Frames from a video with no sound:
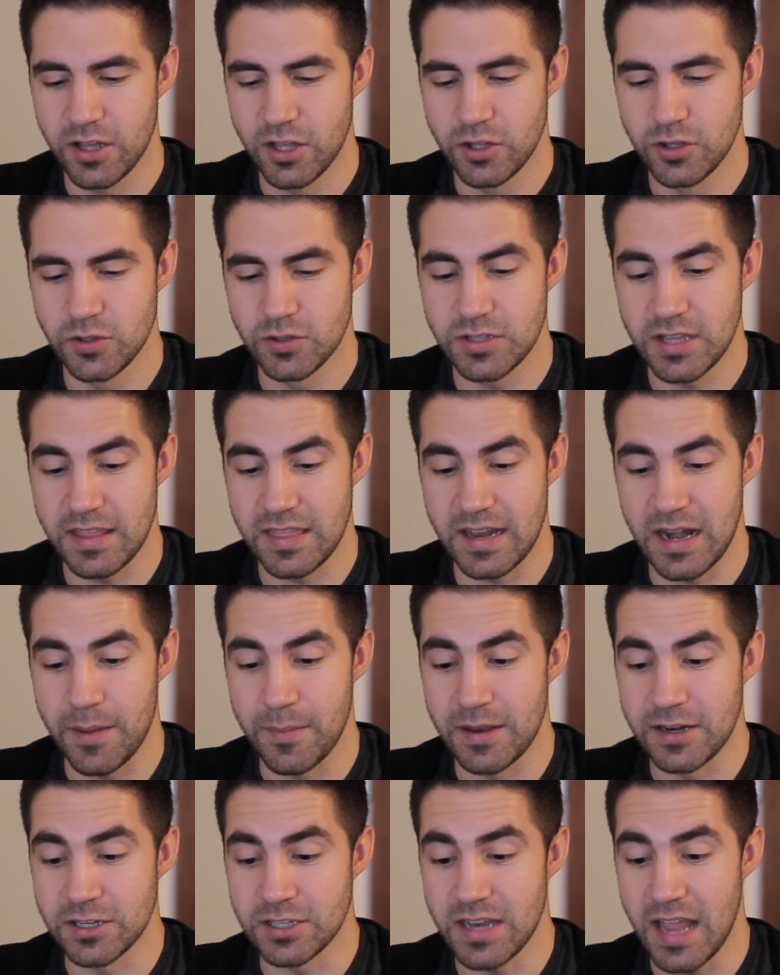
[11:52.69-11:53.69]
You said that I'm
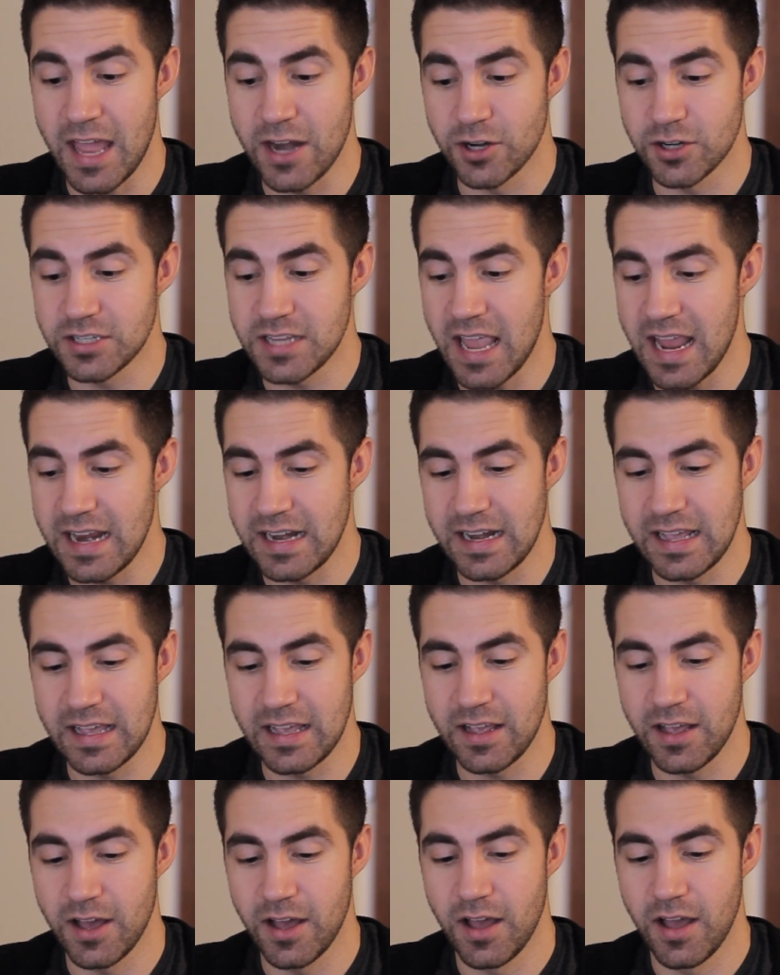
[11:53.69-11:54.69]

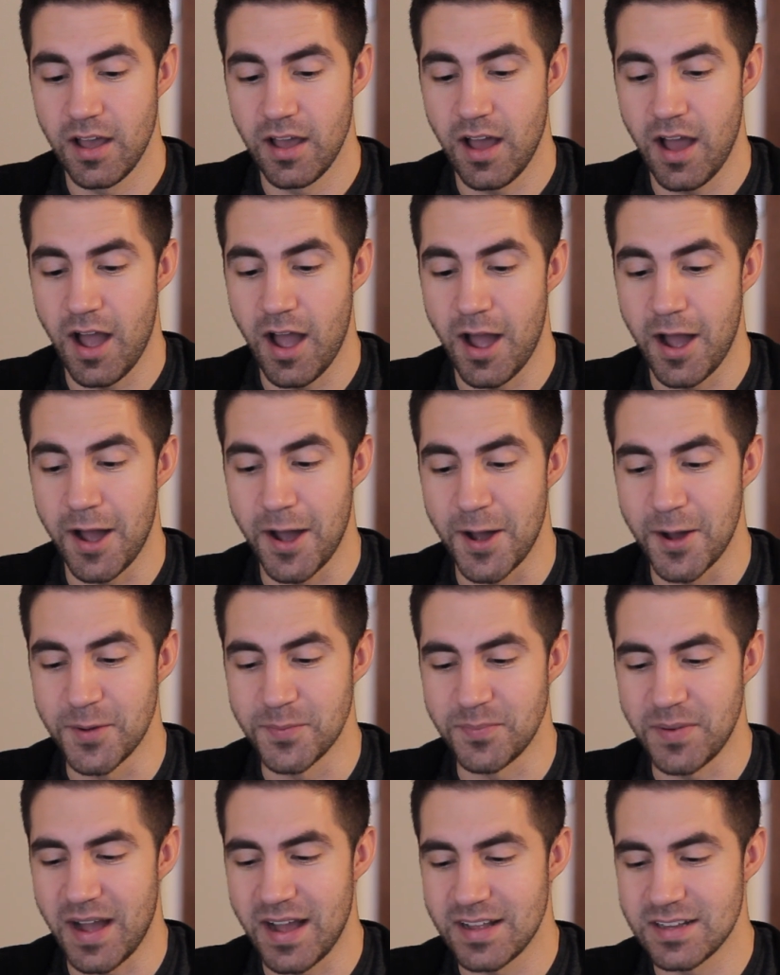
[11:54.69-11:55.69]
entertaining, uh,
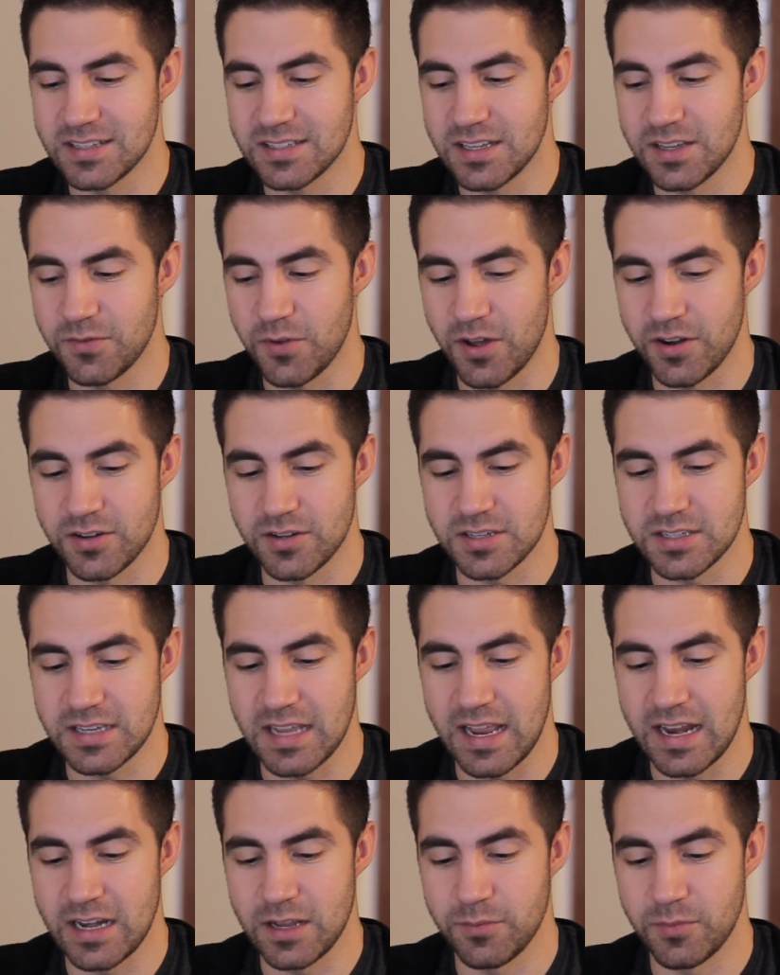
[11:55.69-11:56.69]
positive,
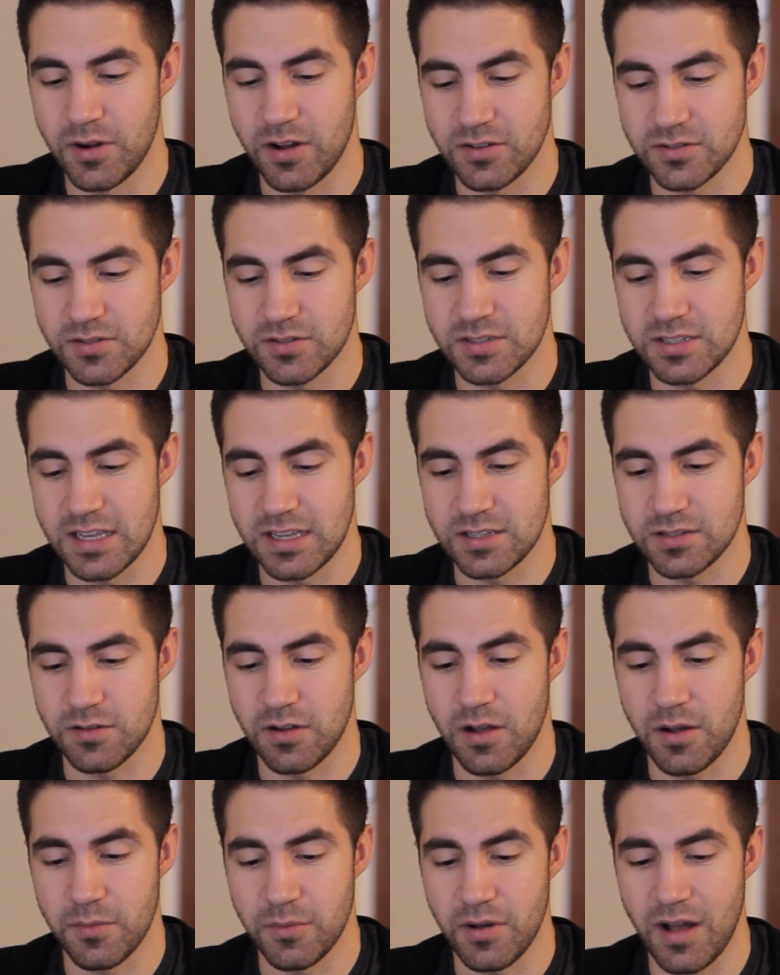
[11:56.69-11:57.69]
understanding, but also stay so
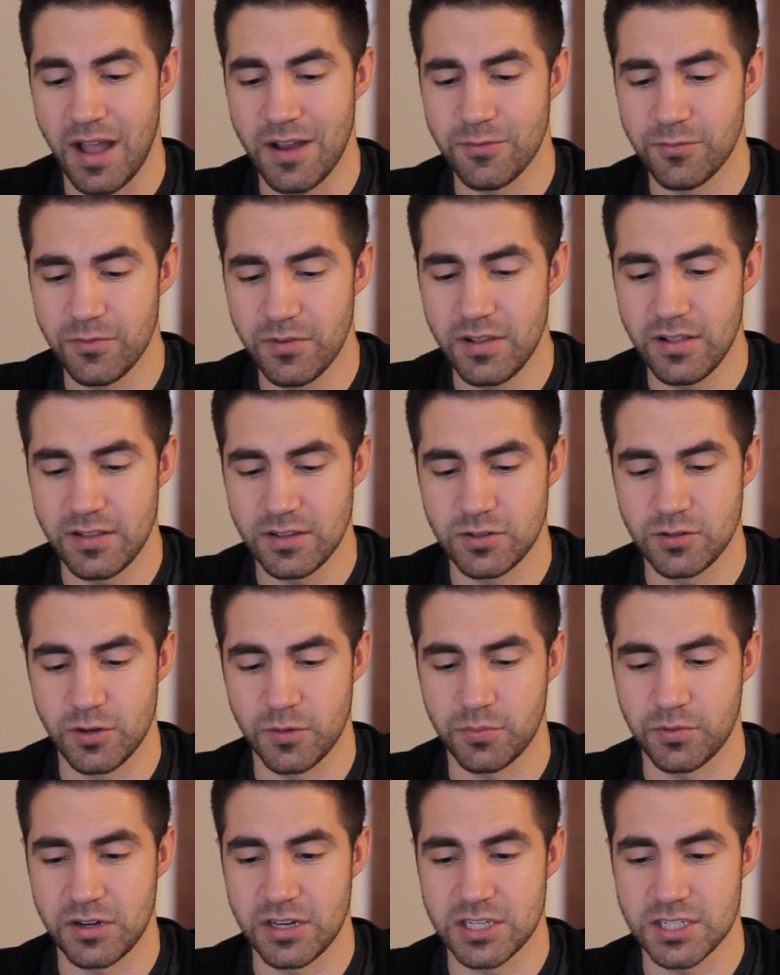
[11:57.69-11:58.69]
humble. I really do
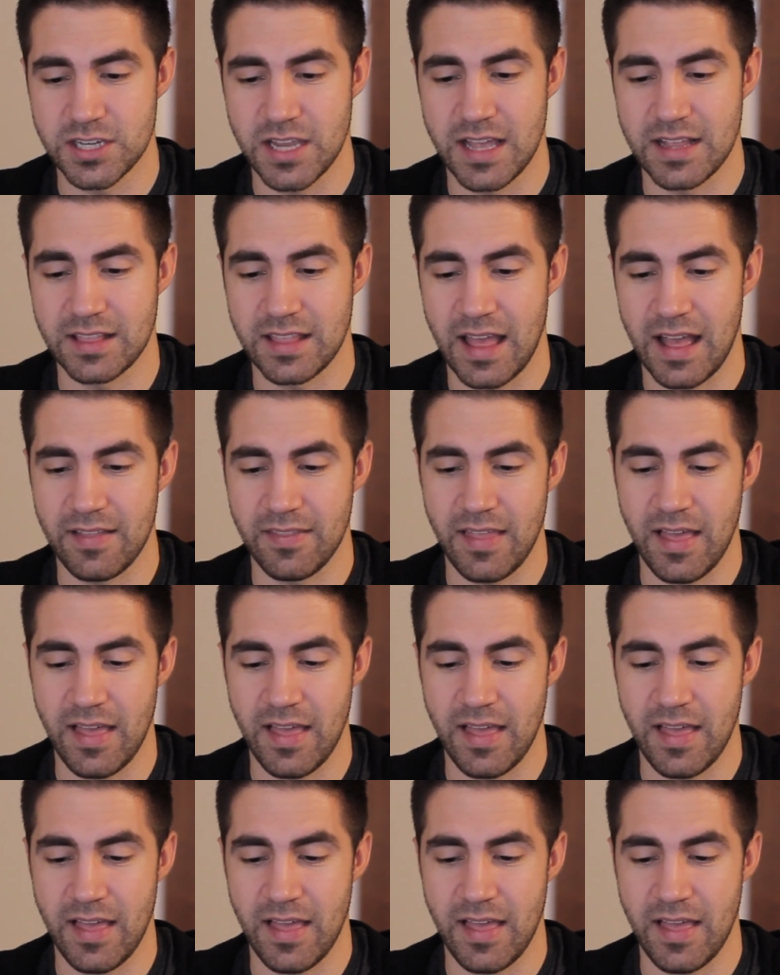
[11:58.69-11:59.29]
appreciate that.